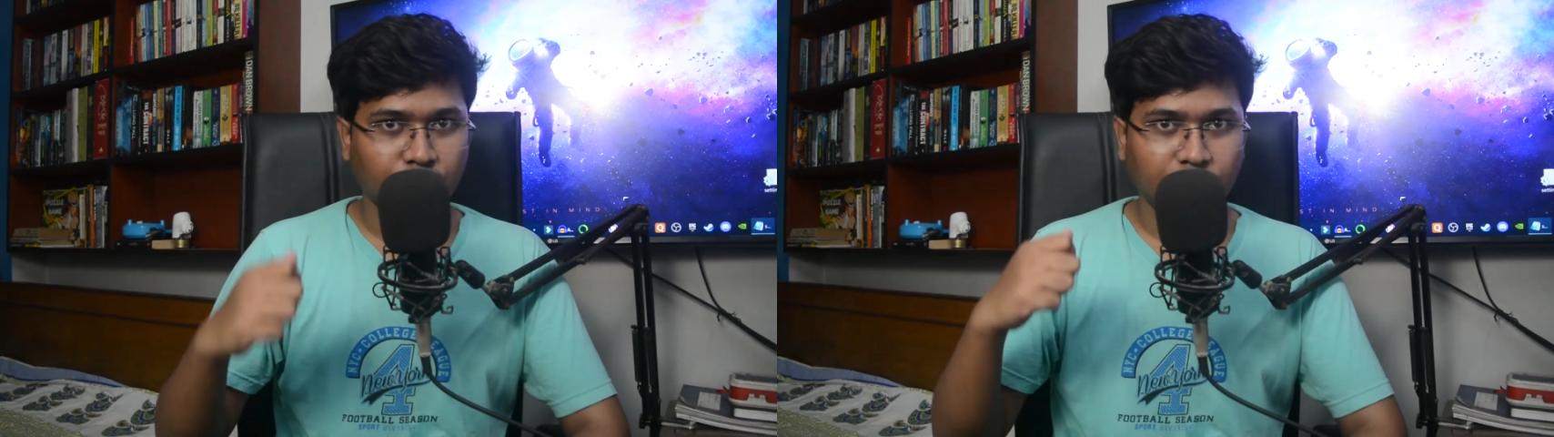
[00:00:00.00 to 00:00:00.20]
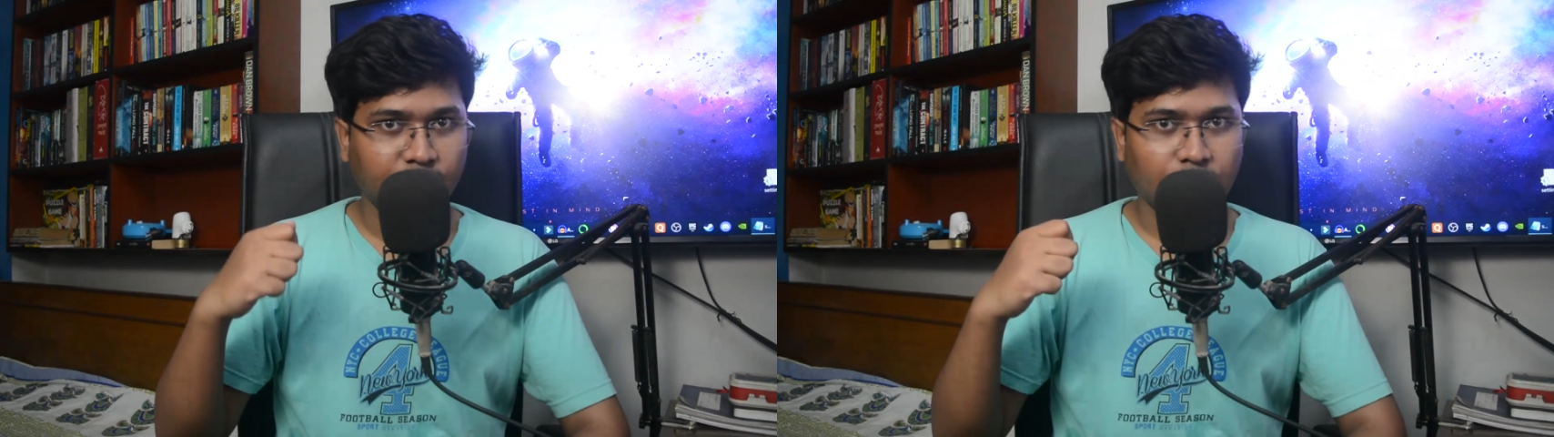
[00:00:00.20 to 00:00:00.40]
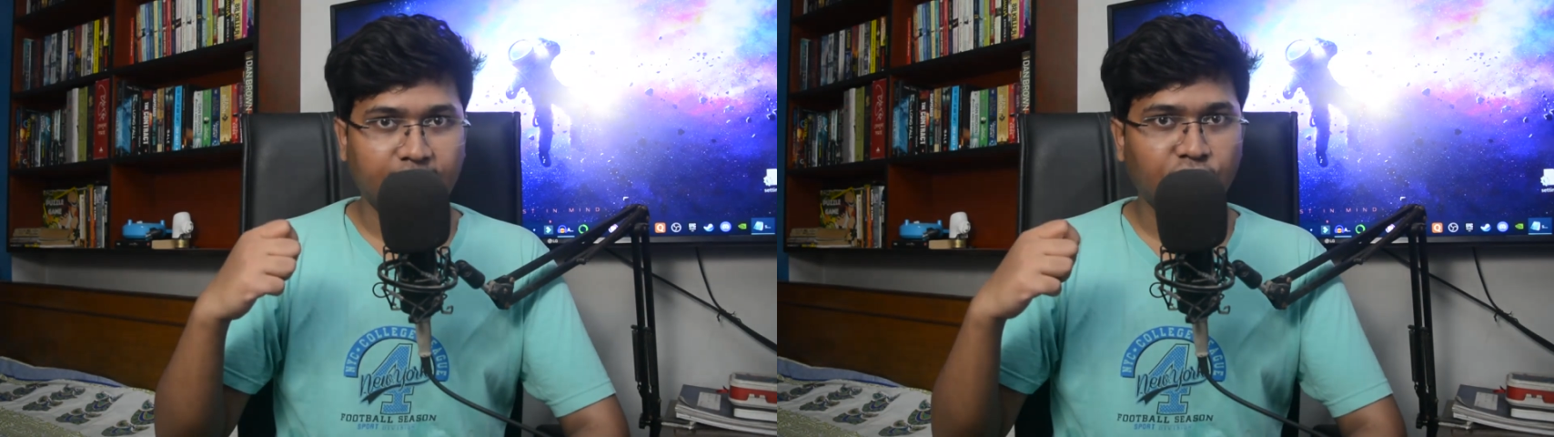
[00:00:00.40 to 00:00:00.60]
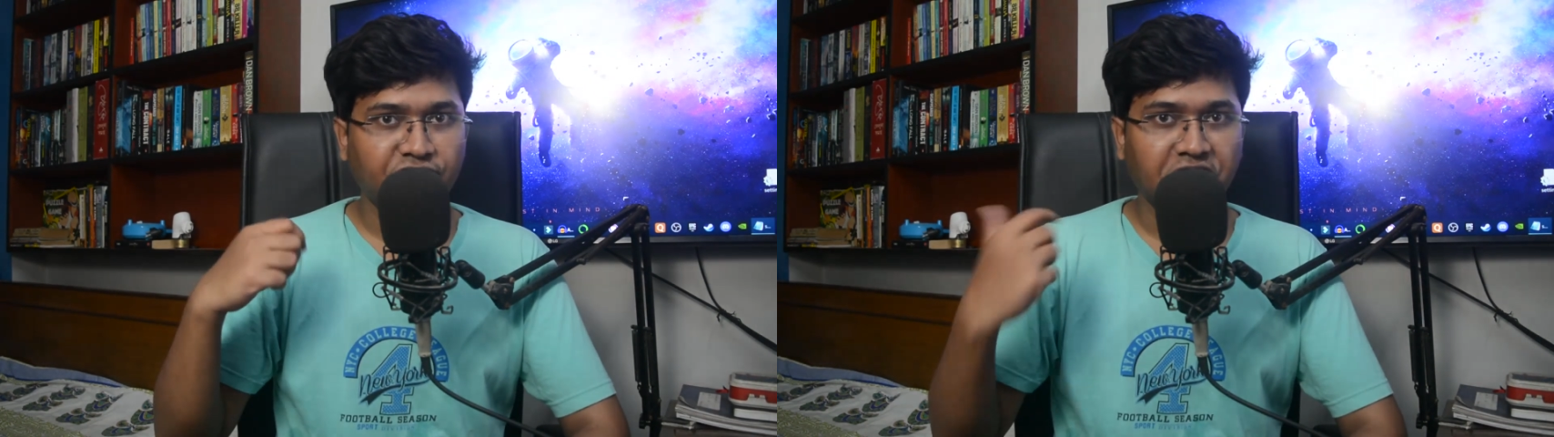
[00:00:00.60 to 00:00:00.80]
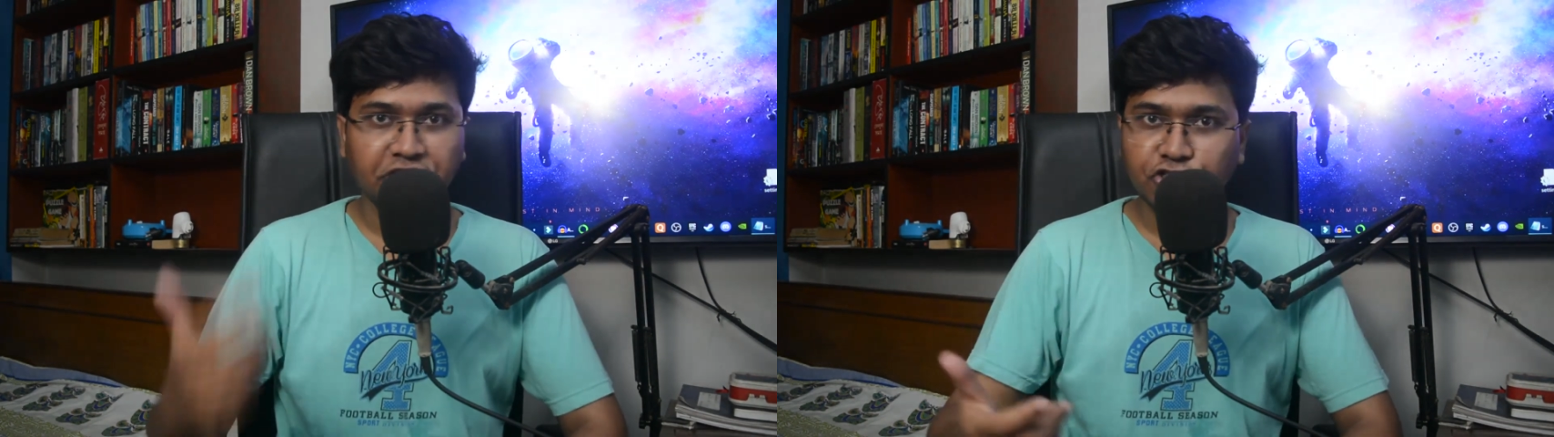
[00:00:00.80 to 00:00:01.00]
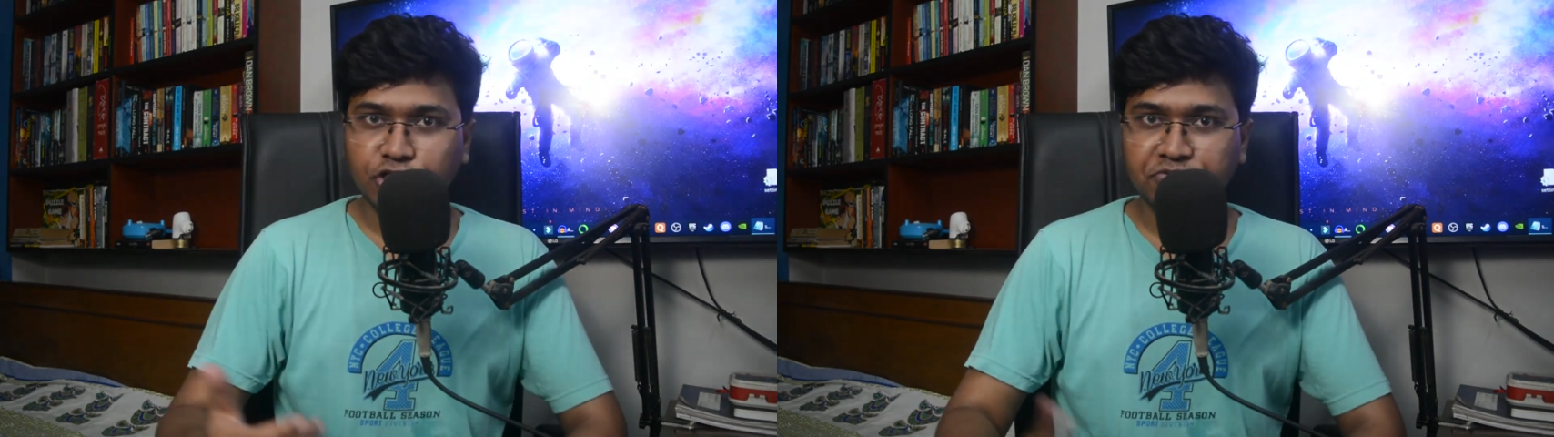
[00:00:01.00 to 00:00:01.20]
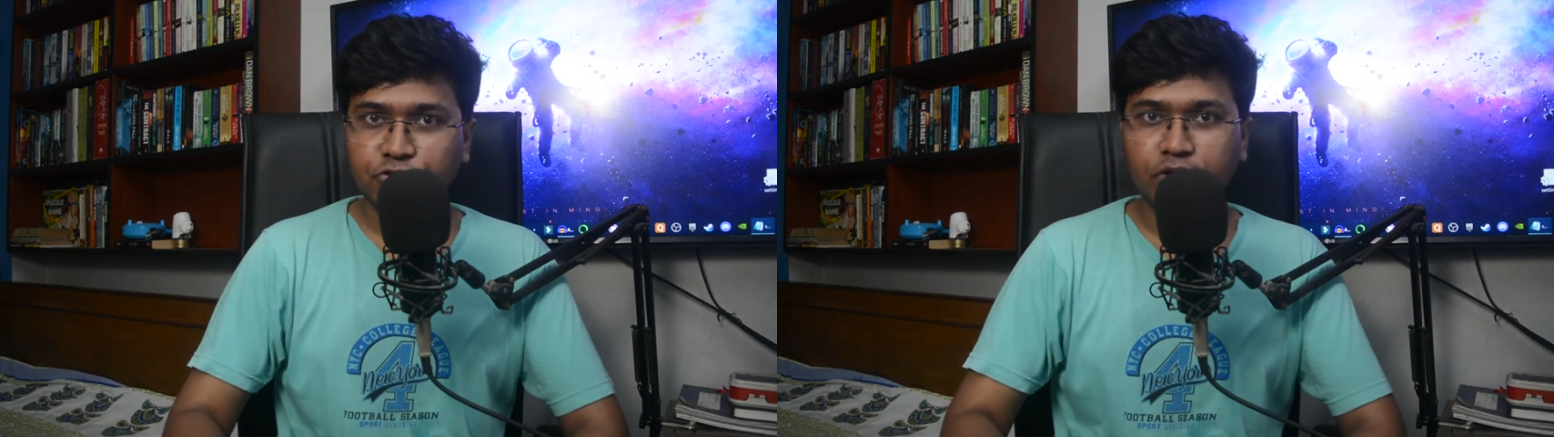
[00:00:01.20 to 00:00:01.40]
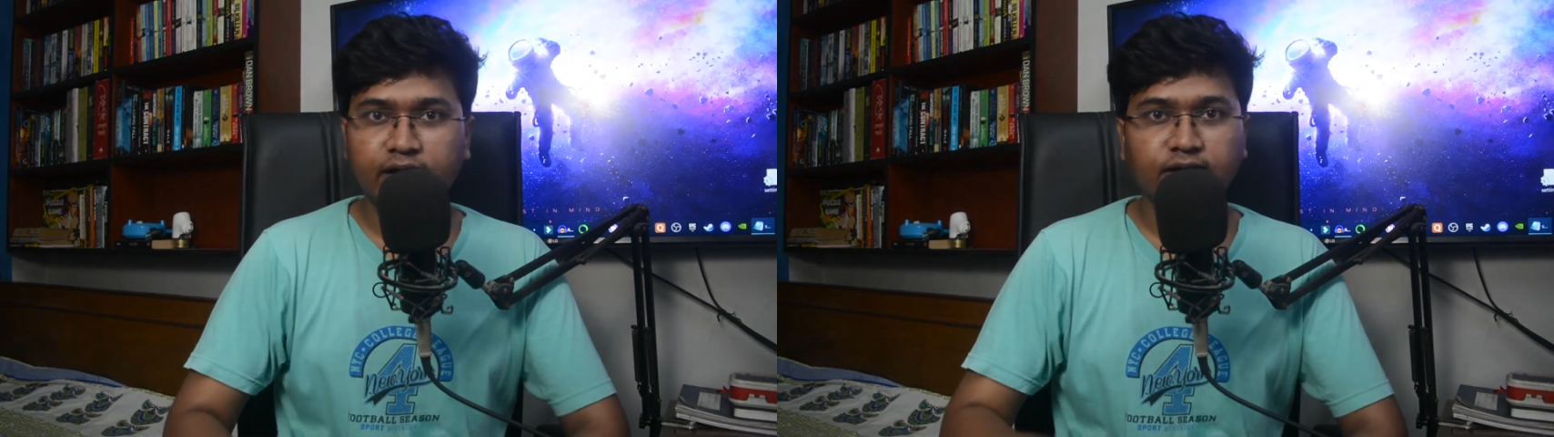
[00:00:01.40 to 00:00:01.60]
the kind of
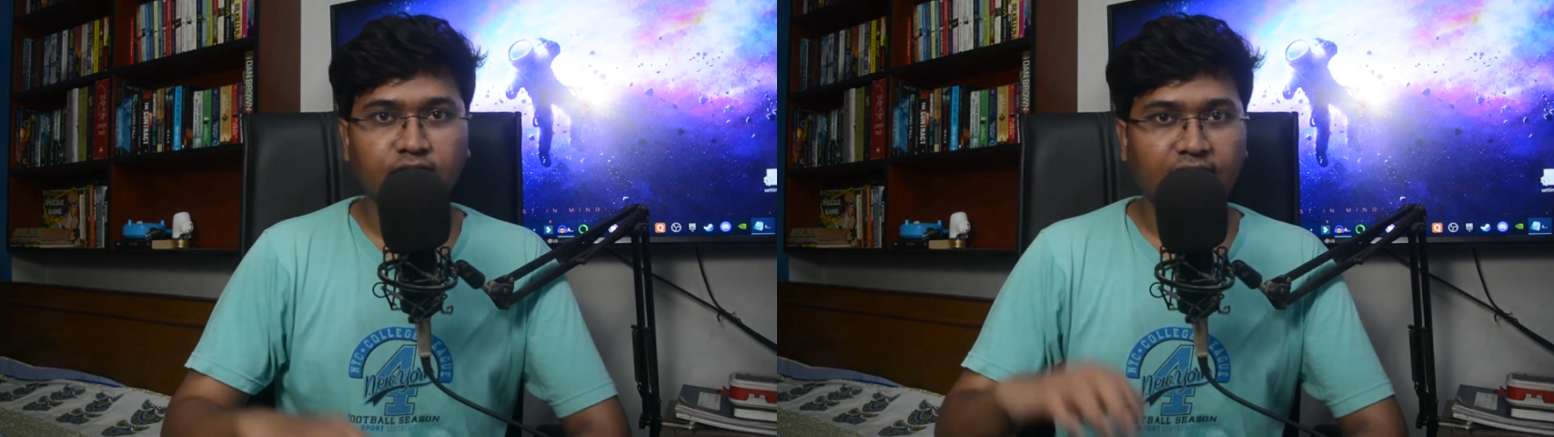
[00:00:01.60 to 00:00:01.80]
internships you get,